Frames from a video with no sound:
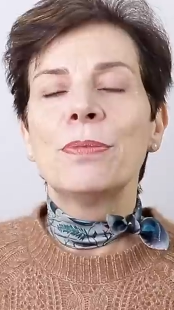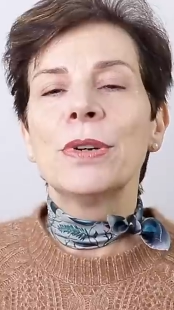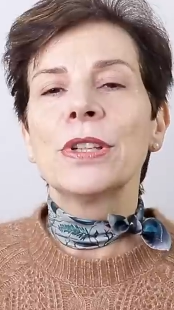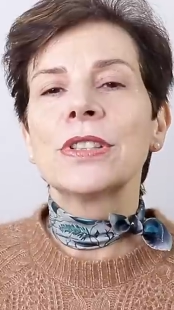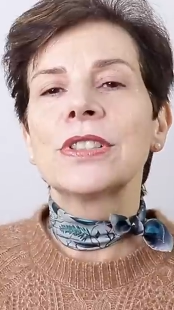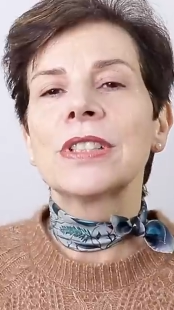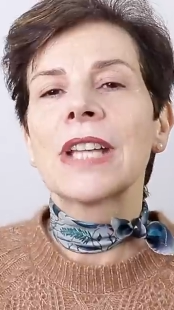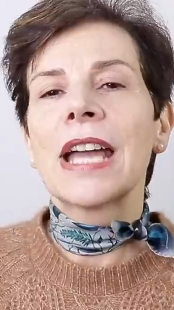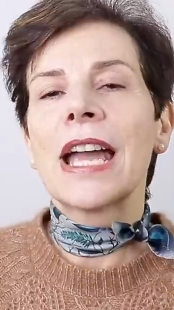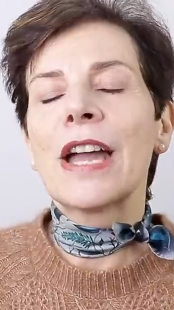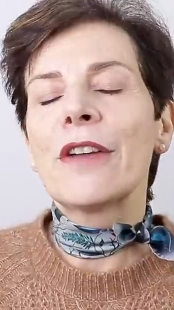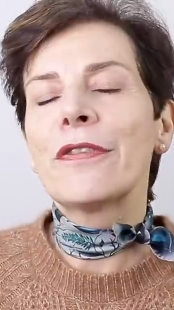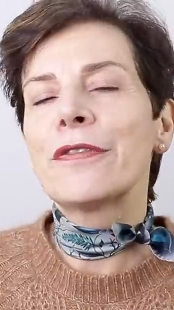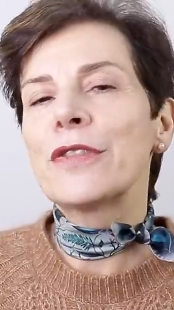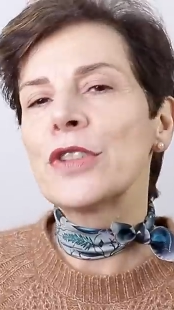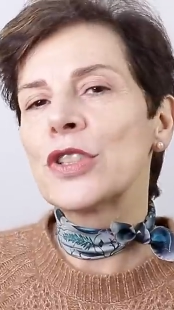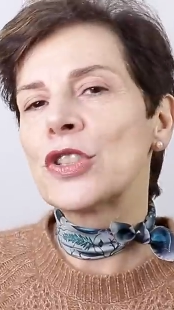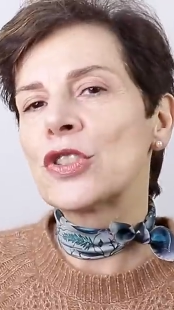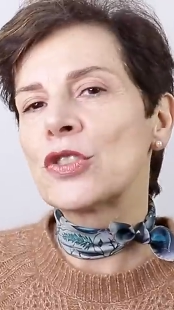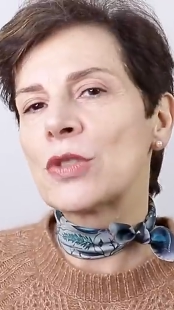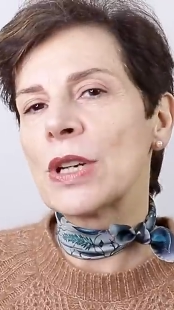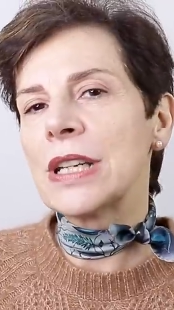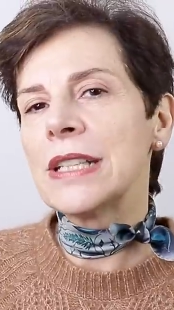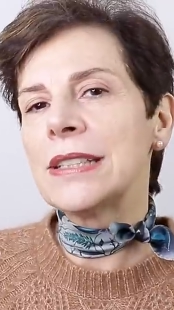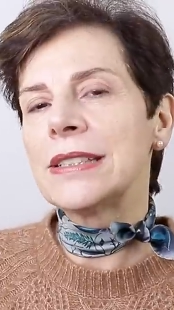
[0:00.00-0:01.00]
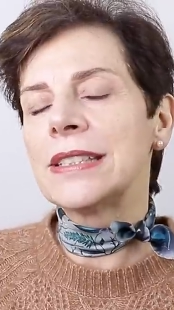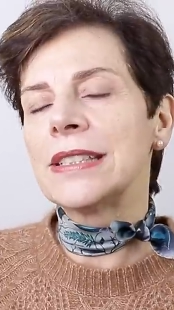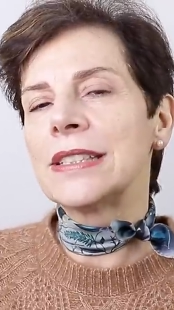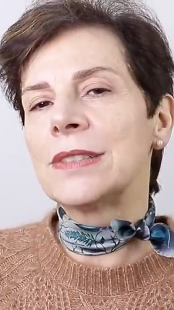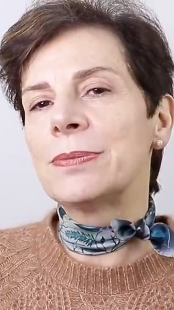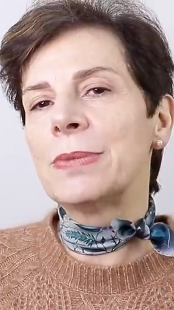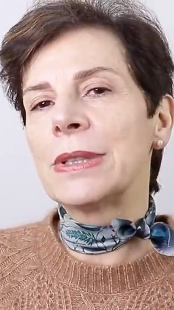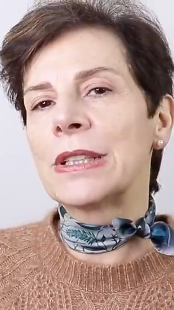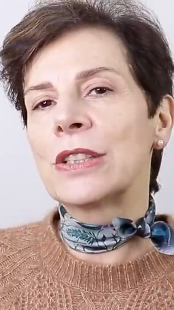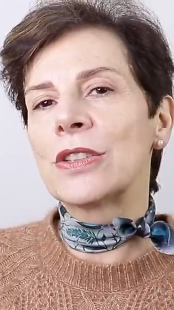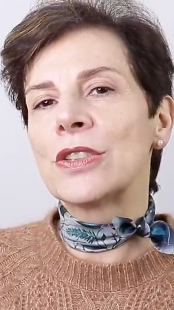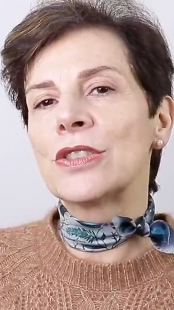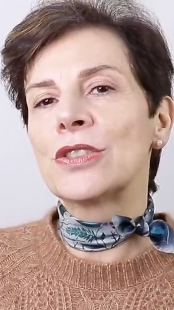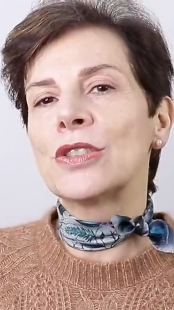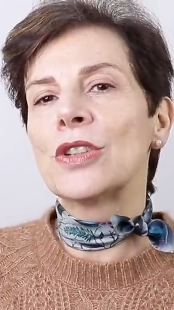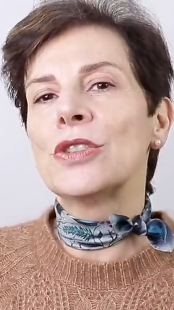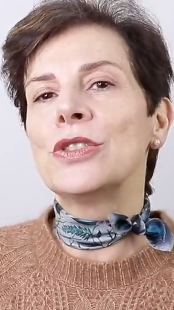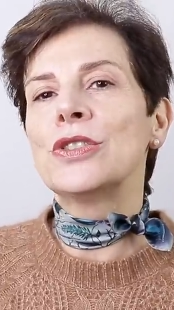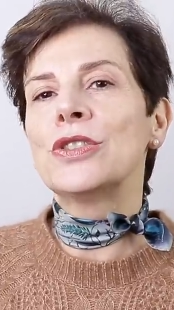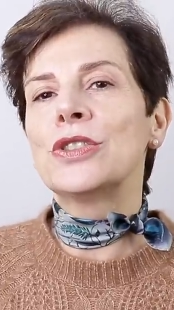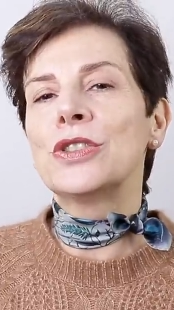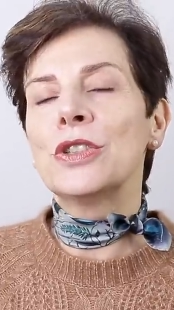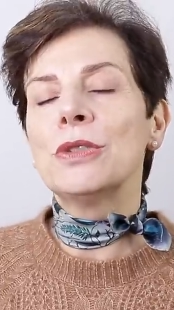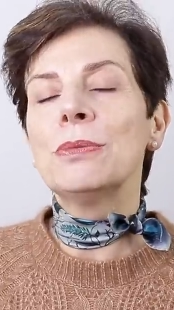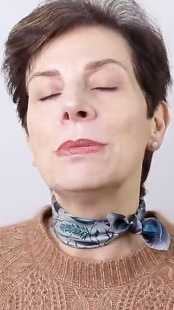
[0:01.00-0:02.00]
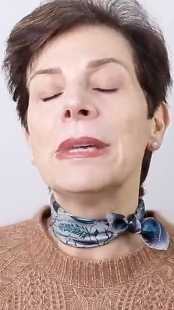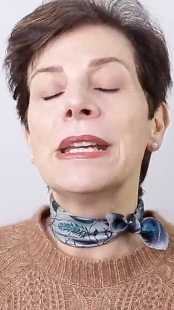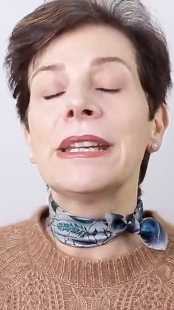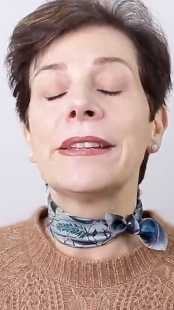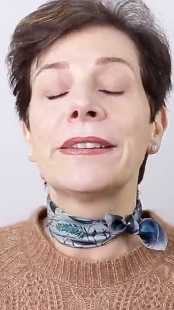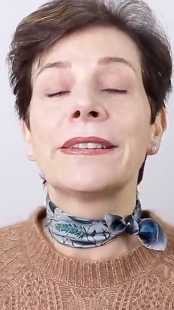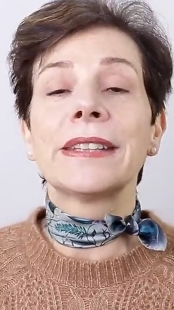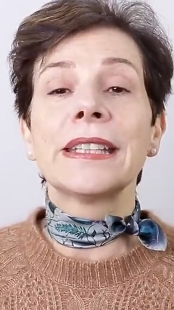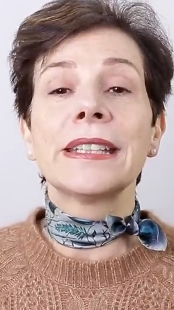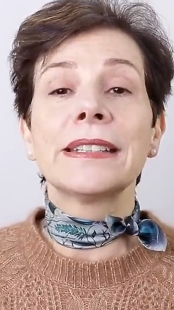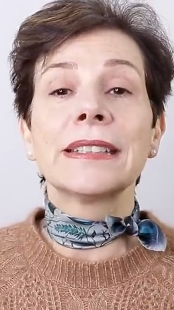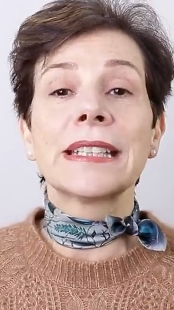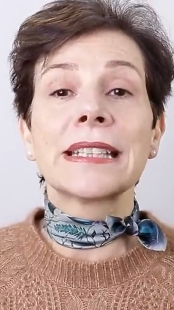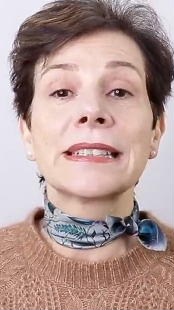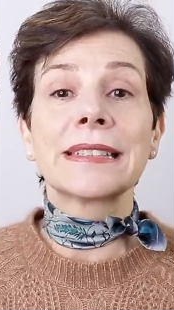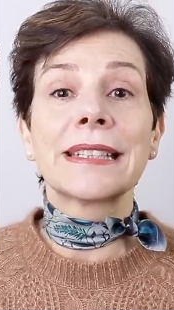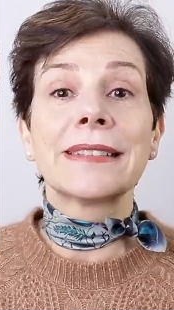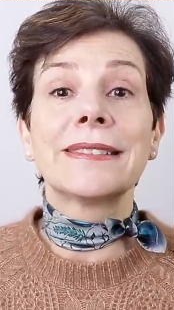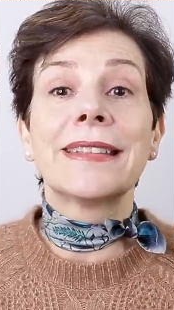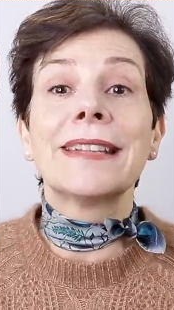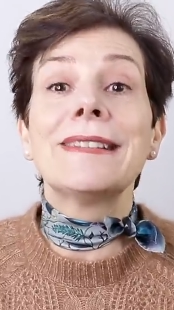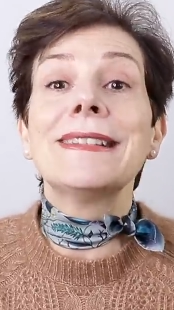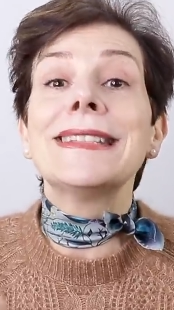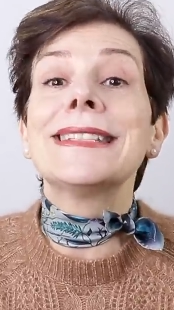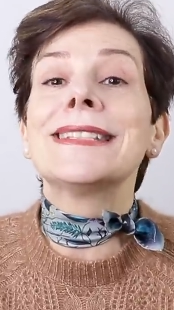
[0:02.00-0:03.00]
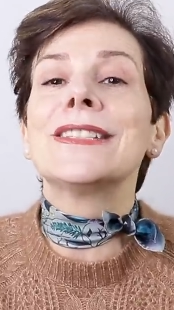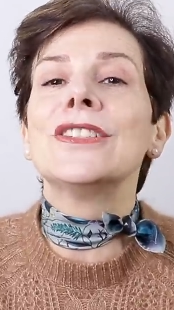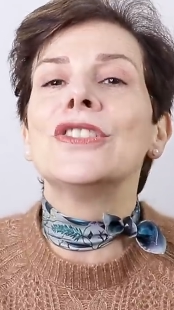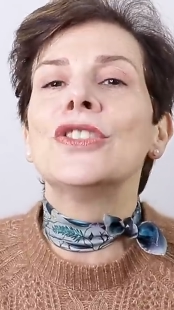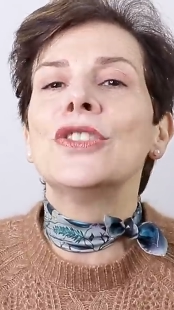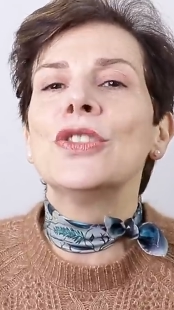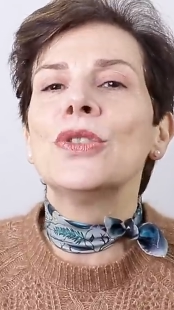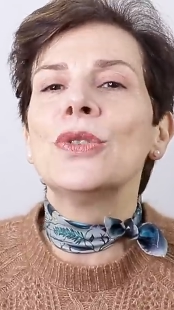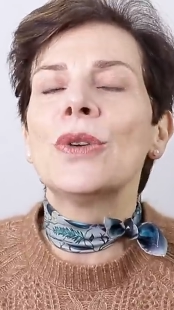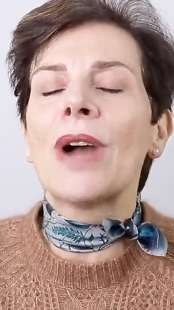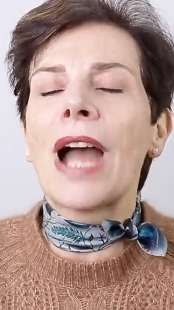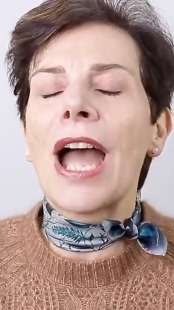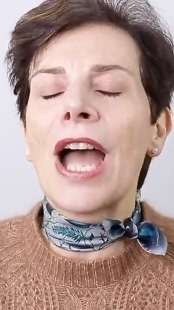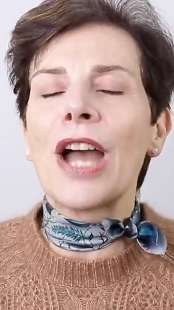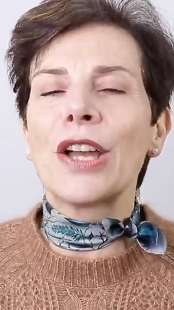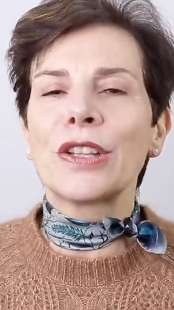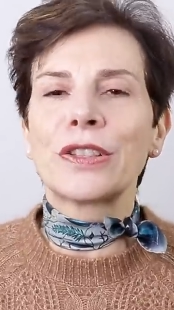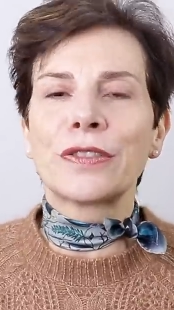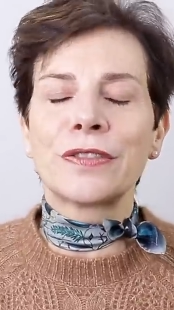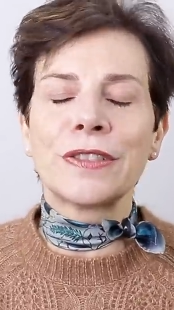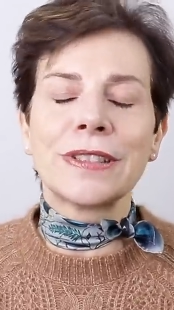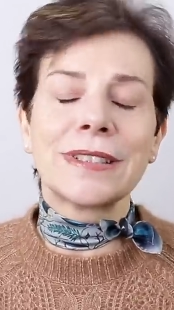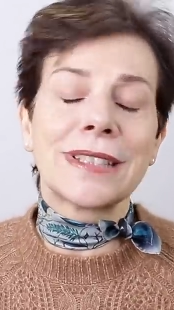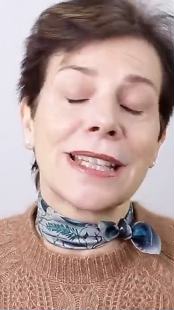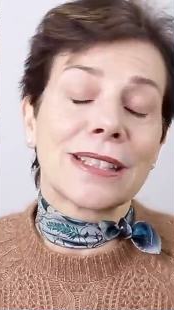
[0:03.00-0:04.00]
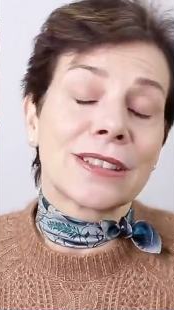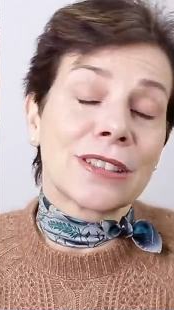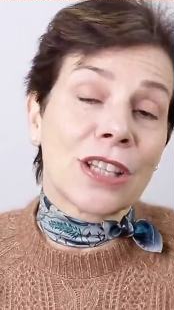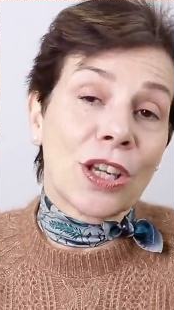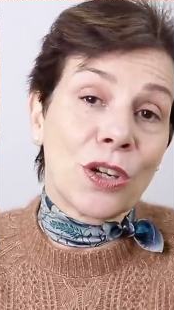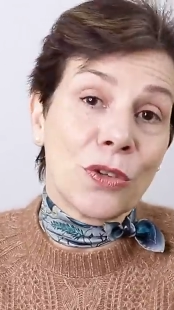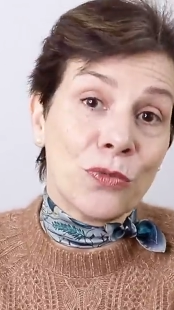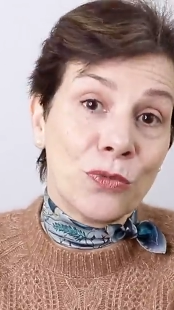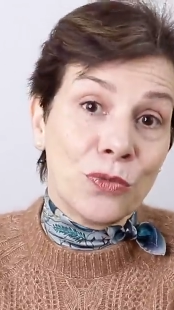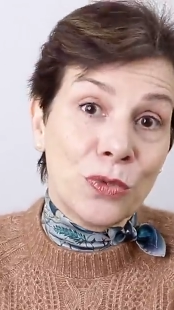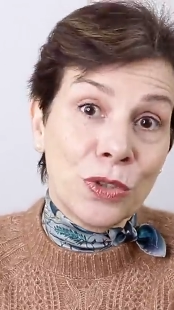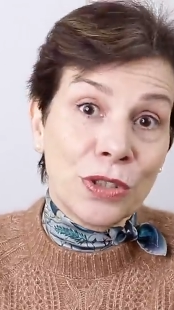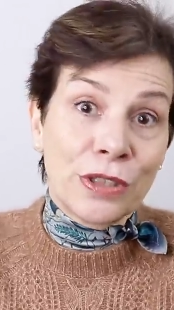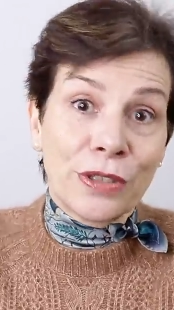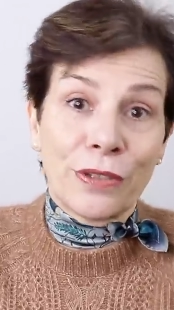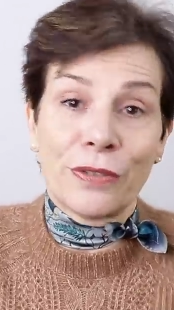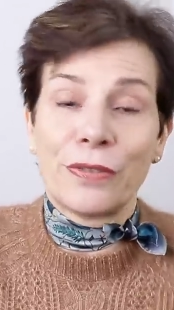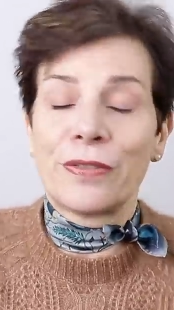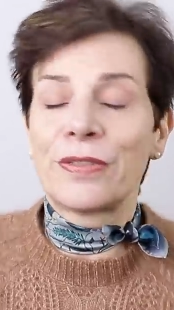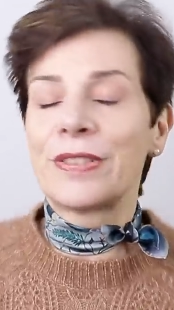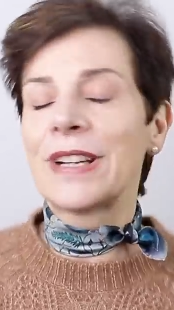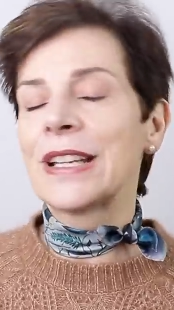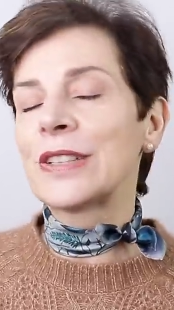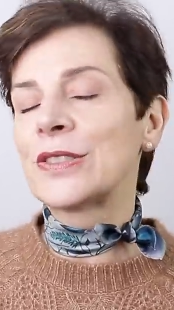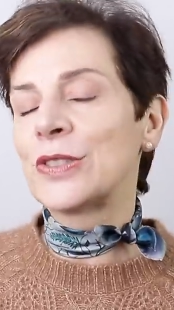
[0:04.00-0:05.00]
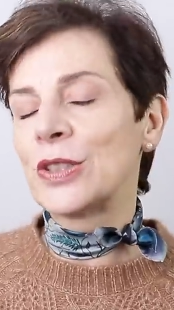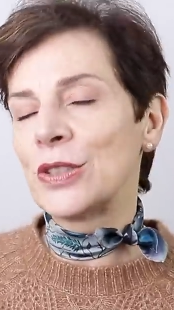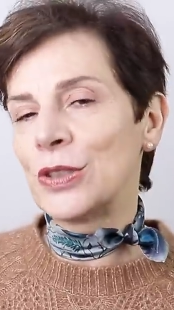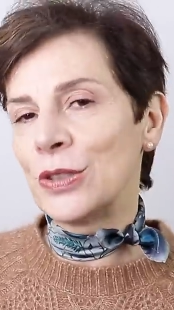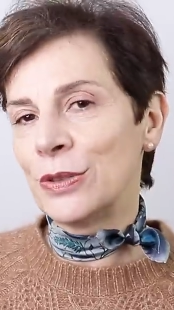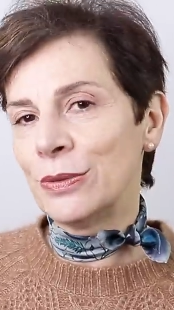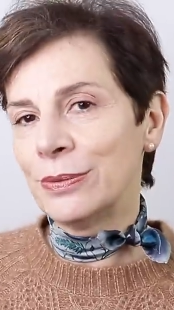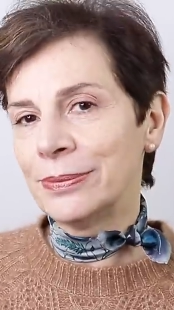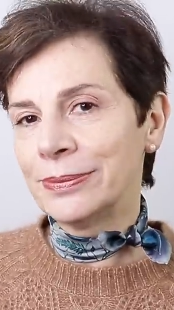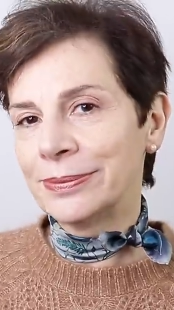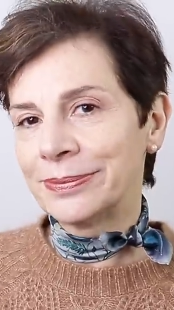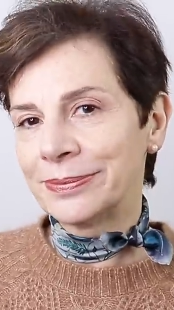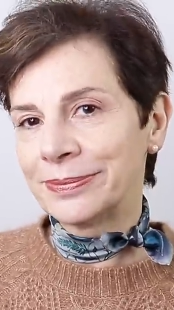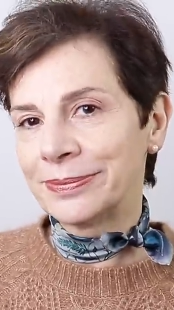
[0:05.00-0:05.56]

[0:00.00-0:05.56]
but are frustrated because you may think that there is no outfit that would flatter you?